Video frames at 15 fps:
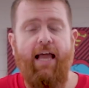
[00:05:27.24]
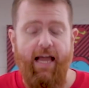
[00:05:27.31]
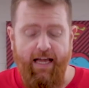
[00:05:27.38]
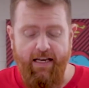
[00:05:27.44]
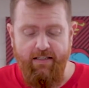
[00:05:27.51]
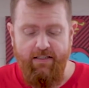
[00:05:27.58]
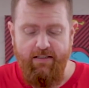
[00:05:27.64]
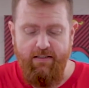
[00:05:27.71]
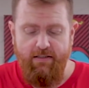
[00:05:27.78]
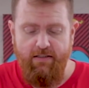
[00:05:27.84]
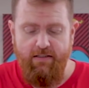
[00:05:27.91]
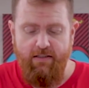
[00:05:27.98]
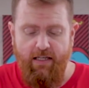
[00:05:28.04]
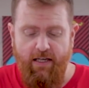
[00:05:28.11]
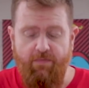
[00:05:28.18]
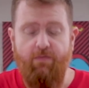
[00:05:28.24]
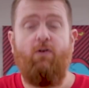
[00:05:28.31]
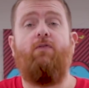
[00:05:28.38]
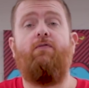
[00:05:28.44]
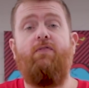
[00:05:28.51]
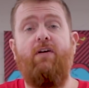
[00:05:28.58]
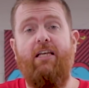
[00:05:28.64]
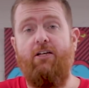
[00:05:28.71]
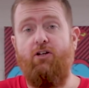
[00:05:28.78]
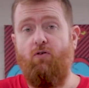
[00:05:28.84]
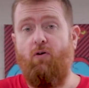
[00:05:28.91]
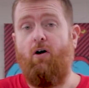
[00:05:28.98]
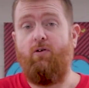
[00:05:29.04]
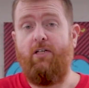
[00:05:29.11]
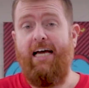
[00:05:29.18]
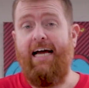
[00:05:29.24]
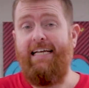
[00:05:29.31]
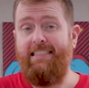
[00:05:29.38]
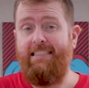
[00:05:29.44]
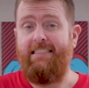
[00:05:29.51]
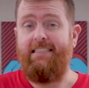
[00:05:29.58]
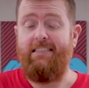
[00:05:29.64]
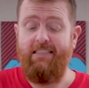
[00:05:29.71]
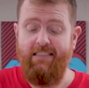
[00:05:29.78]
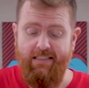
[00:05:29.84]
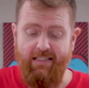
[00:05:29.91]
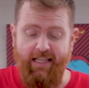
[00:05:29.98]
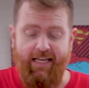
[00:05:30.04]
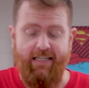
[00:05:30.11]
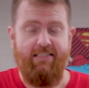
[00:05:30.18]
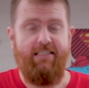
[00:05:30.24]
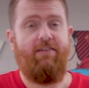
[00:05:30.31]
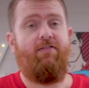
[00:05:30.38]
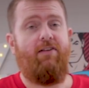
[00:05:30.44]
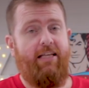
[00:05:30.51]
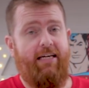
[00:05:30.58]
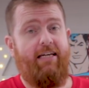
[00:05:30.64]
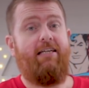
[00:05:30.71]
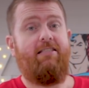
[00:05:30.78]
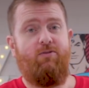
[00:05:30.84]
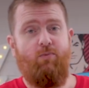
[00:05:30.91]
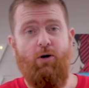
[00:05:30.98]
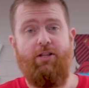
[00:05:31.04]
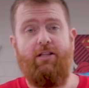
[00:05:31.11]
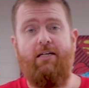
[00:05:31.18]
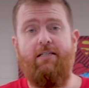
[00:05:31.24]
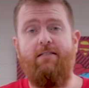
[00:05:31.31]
And if it'll fit in your old cases, then definitely it's worth